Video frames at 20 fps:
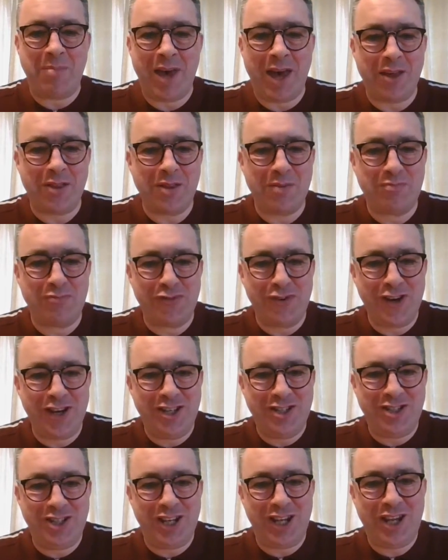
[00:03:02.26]
about the
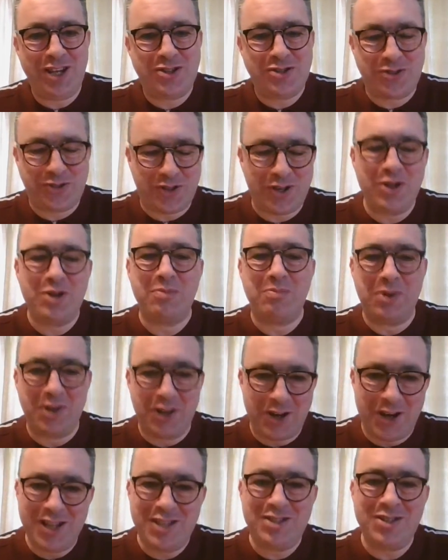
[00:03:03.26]
bridge is true, but
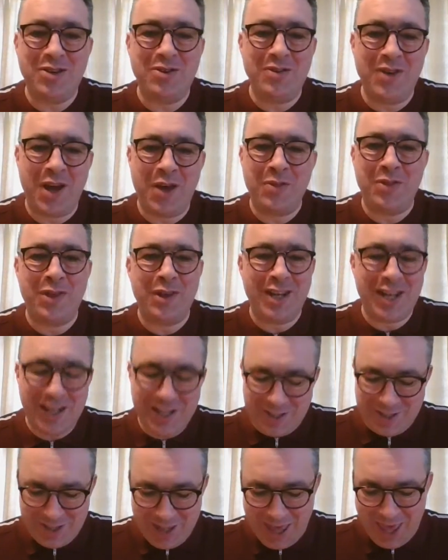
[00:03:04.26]
I do know that
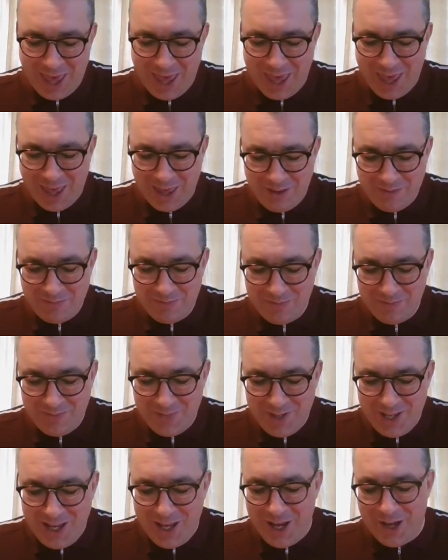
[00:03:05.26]
it's there.
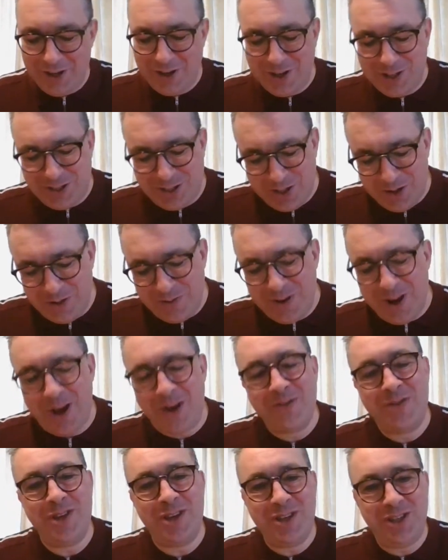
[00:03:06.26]
And I do
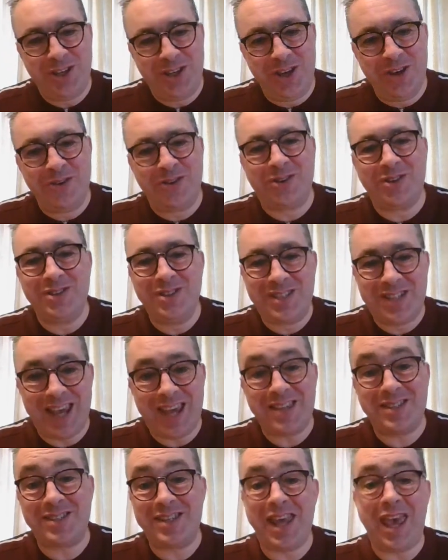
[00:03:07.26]
know that you can
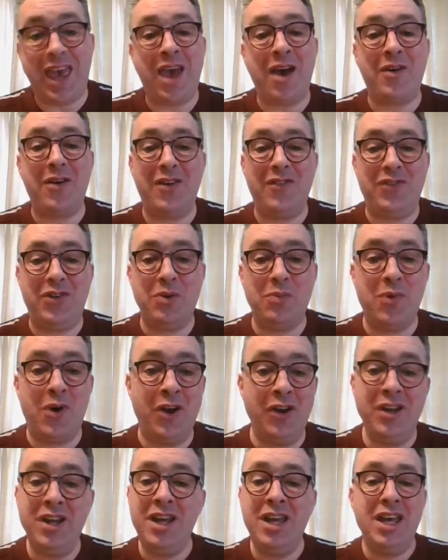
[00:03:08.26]
test it out if you
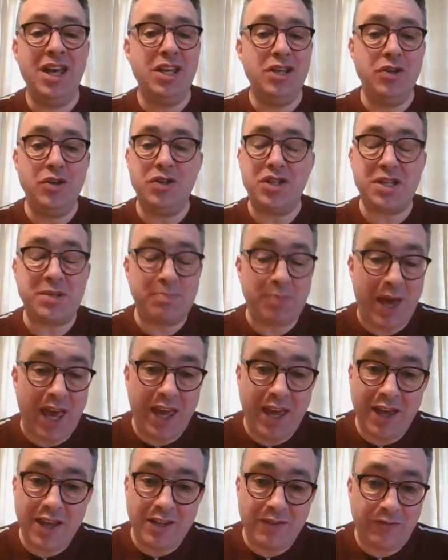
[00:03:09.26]
want. You just
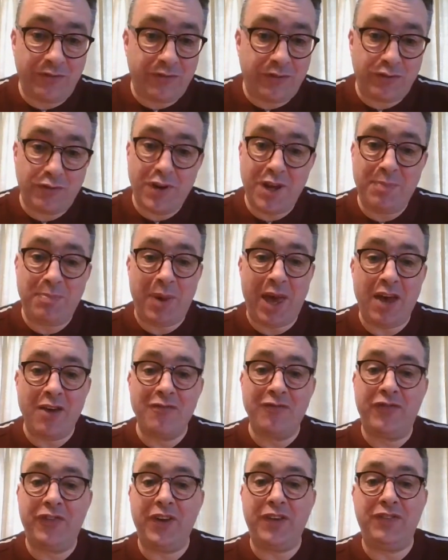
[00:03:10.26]
pay a
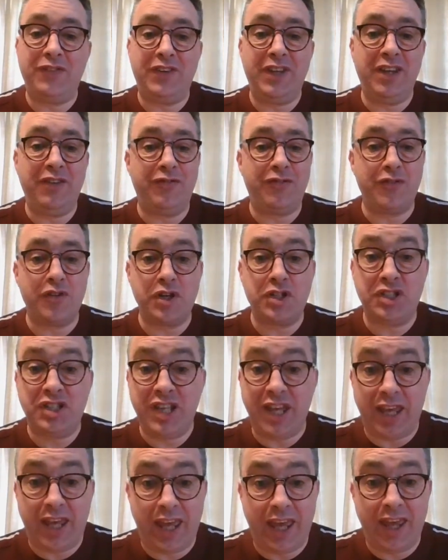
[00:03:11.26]
£3.50 for a
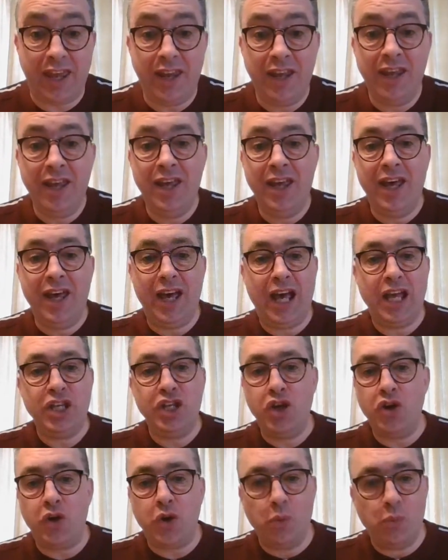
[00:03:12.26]
ticket and
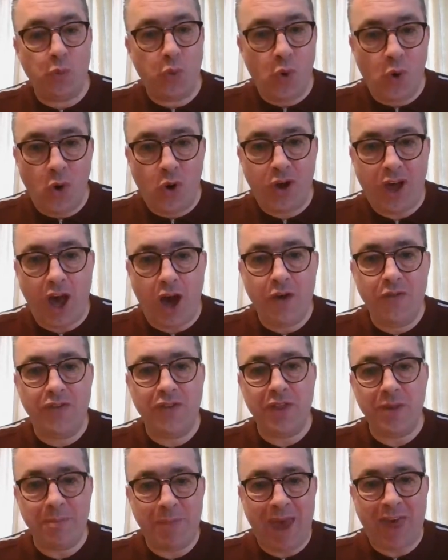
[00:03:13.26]
you can walk over
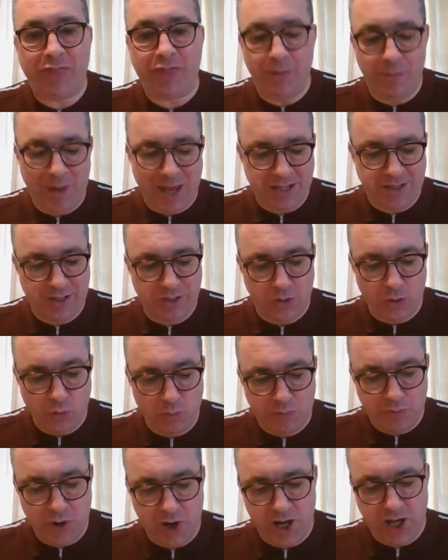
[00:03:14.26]
the Mathematical
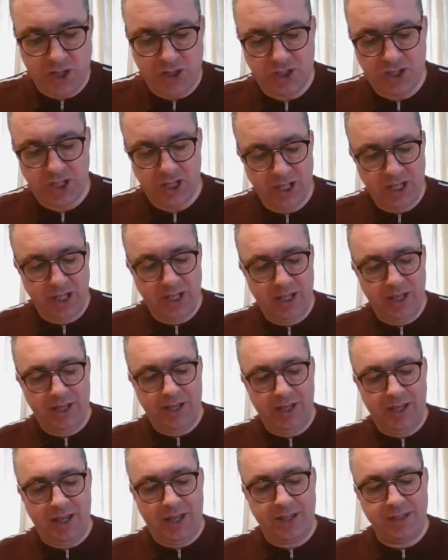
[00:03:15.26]
Bridge
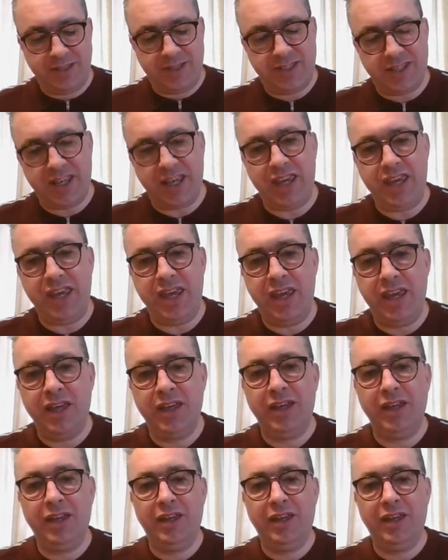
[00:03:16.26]
and see